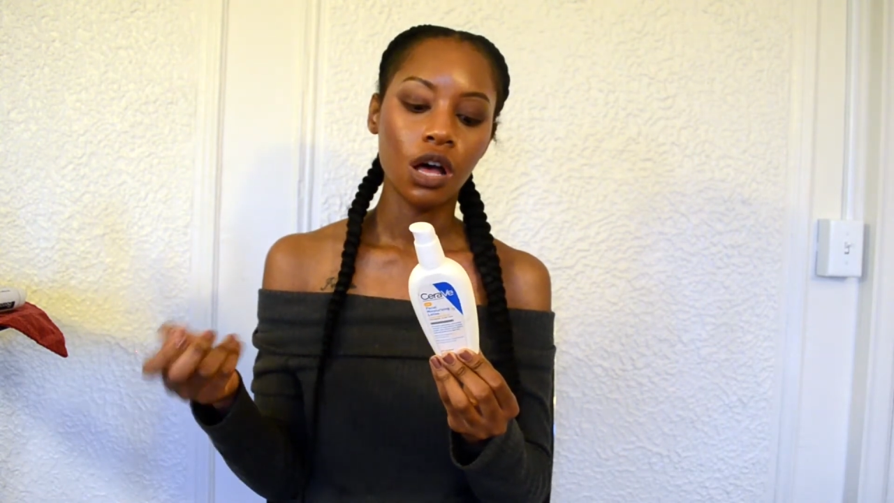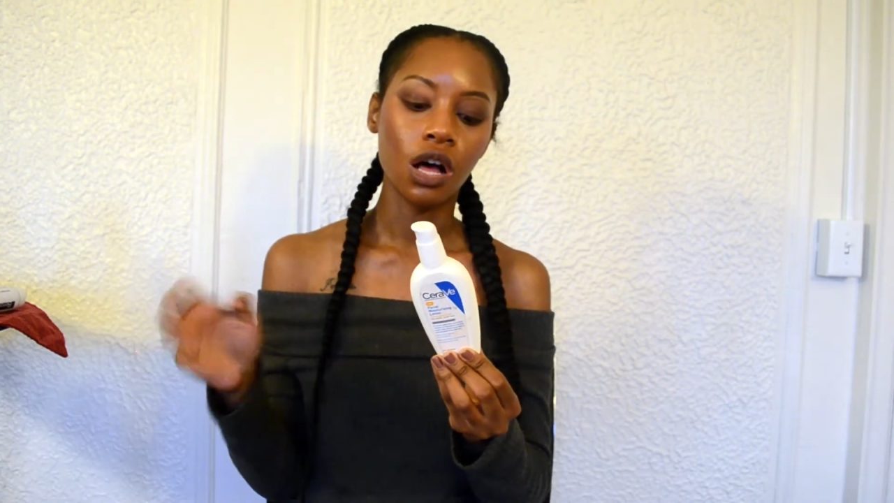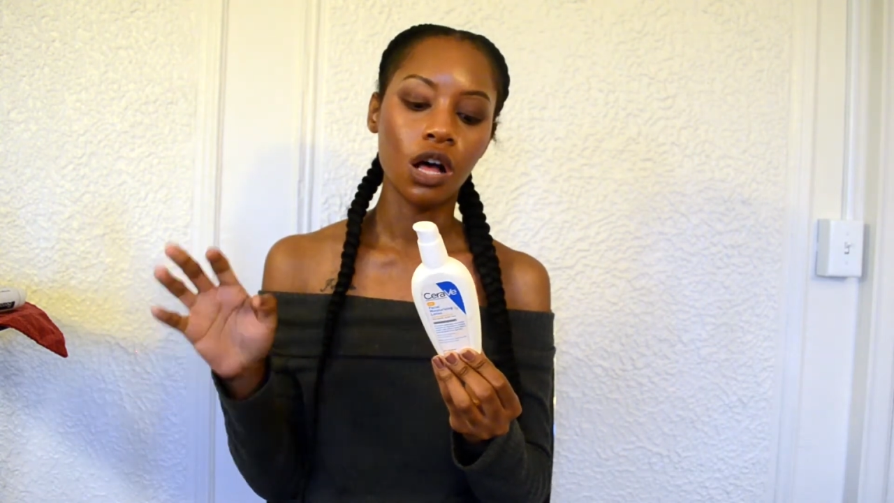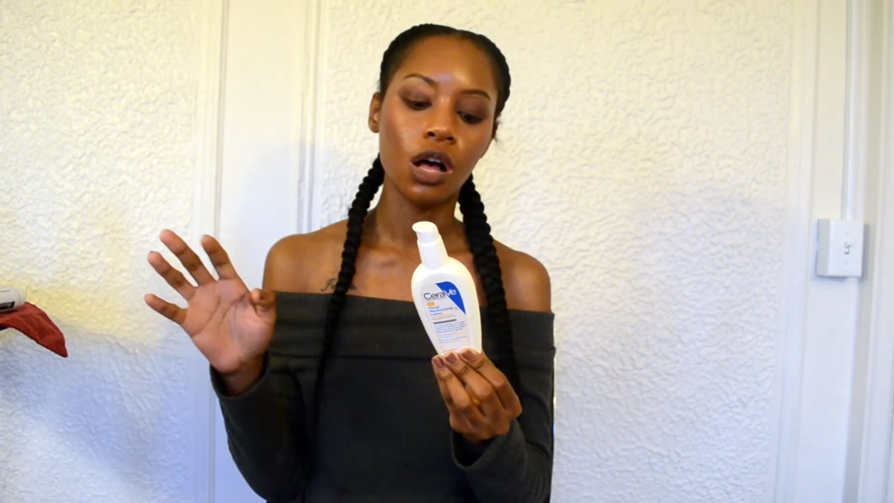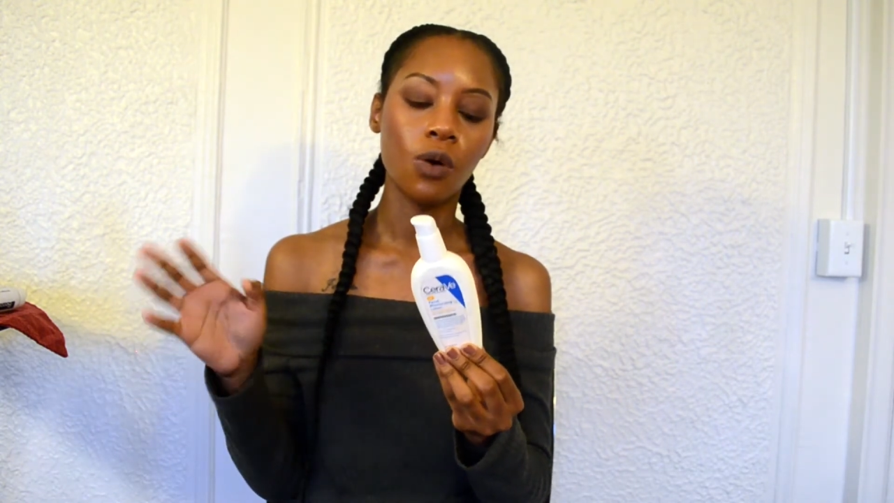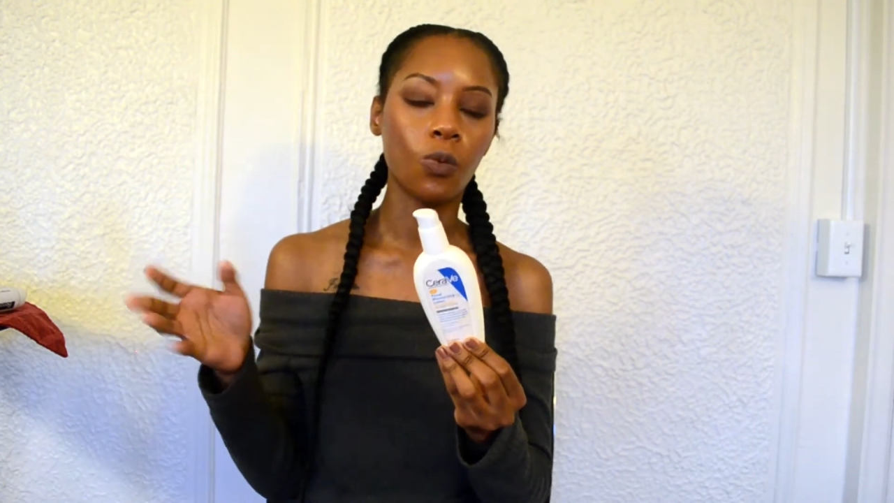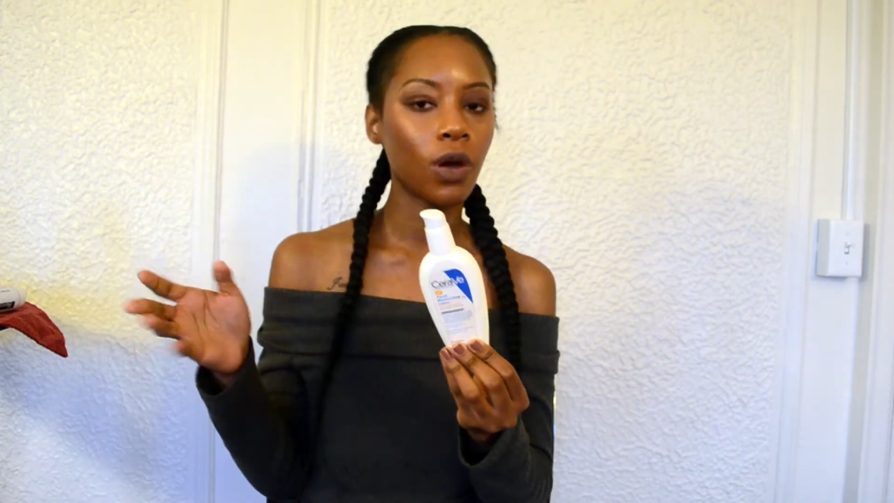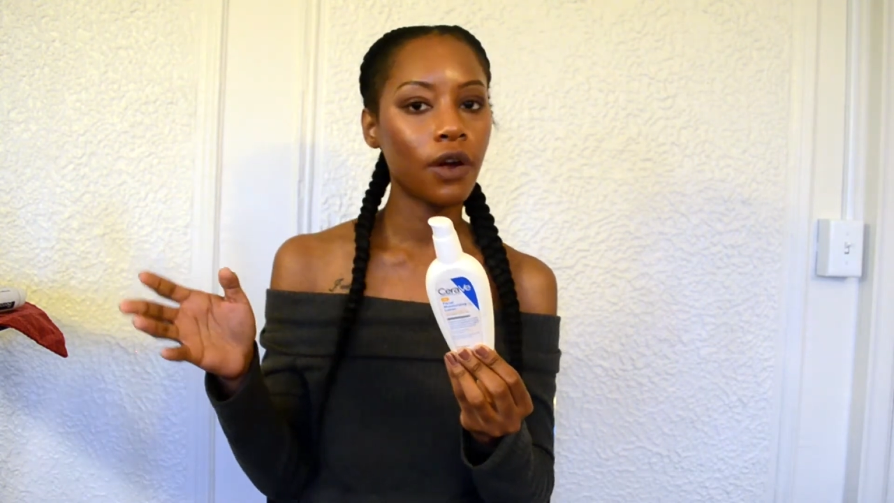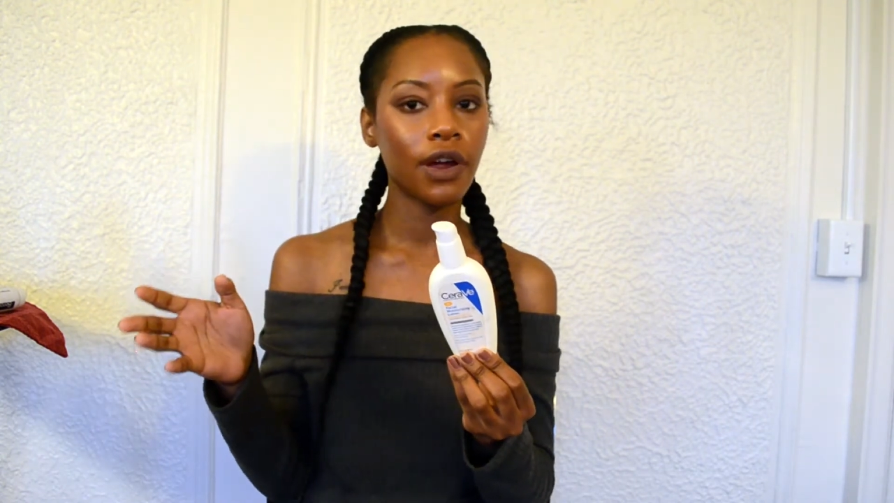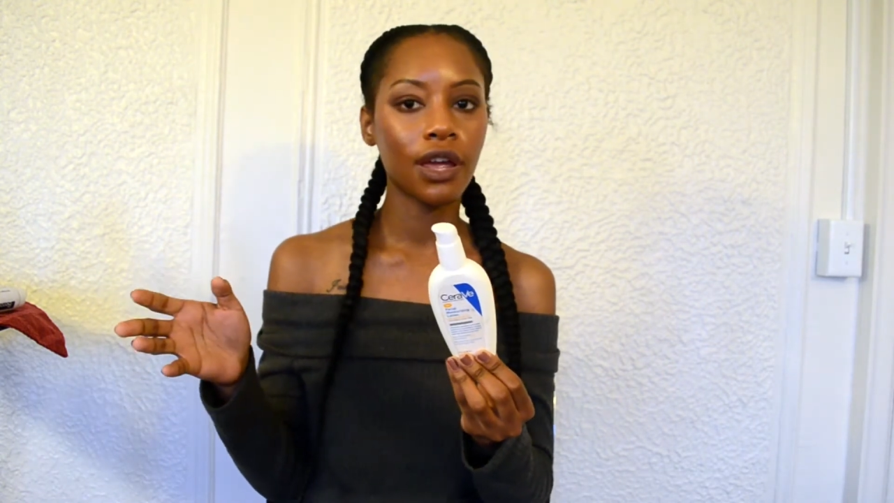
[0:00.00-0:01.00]

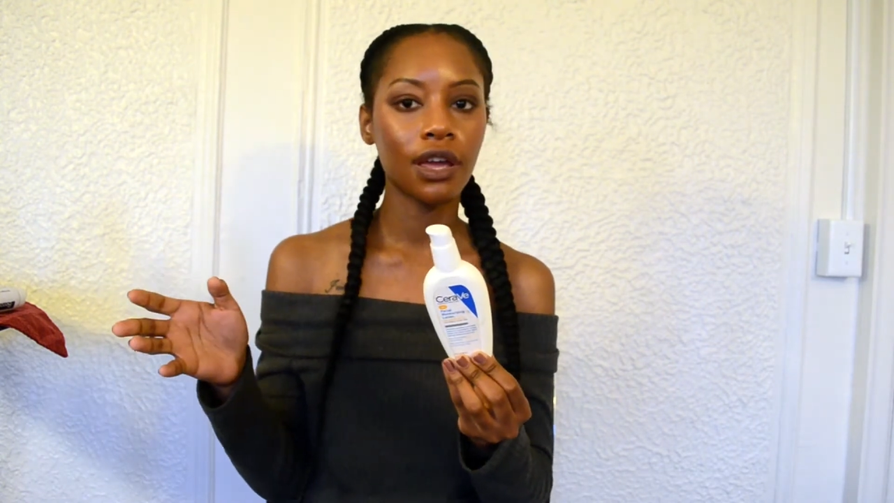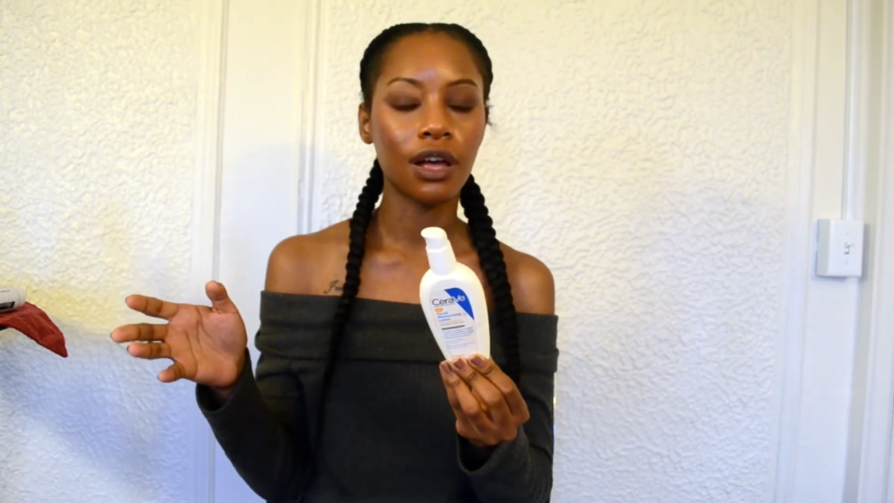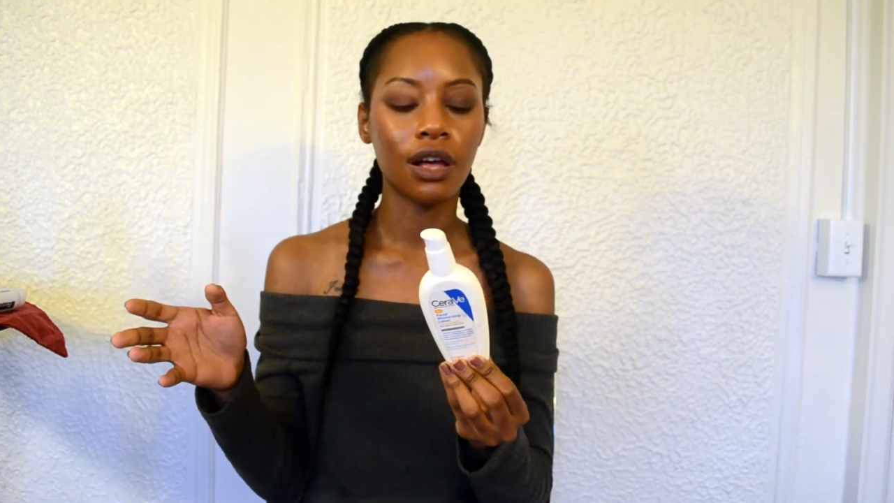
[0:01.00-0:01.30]
wary